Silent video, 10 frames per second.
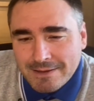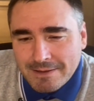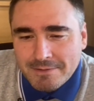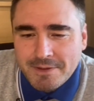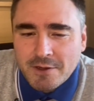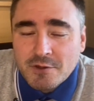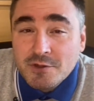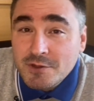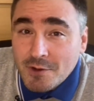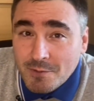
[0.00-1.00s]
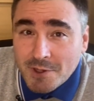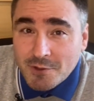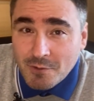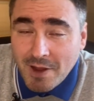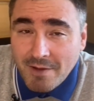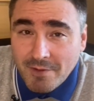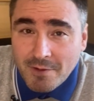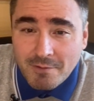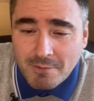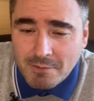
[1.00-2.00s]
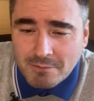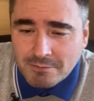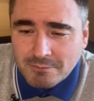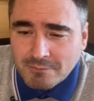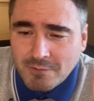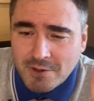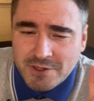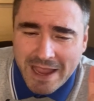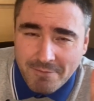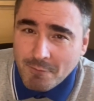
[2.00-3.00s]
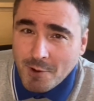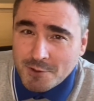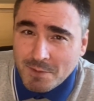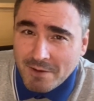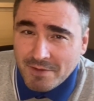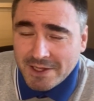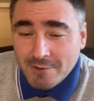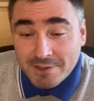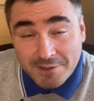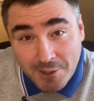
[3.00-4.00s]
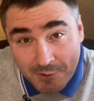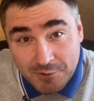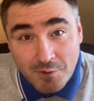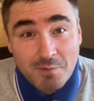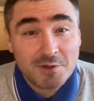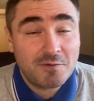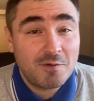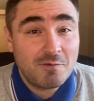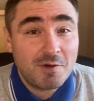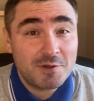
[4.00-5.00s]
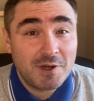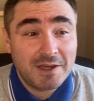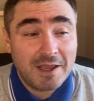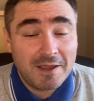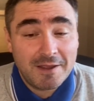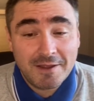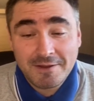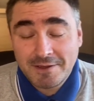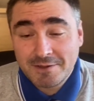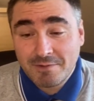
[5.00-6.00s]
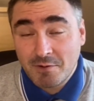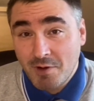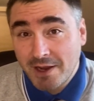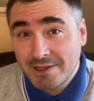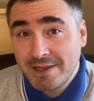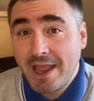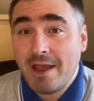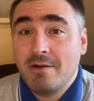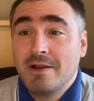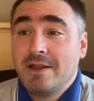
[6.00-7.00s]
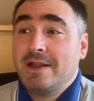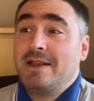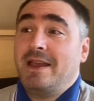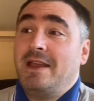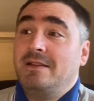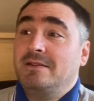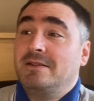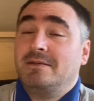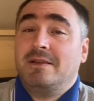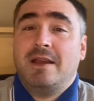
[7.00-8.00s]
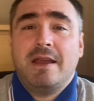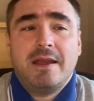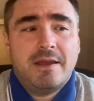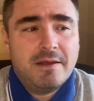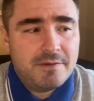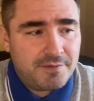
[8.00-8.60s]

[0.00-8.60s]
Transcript: thank you so much whoever uh, watched ever watched my videos and thank you so much for watching uh, this one right now and uh,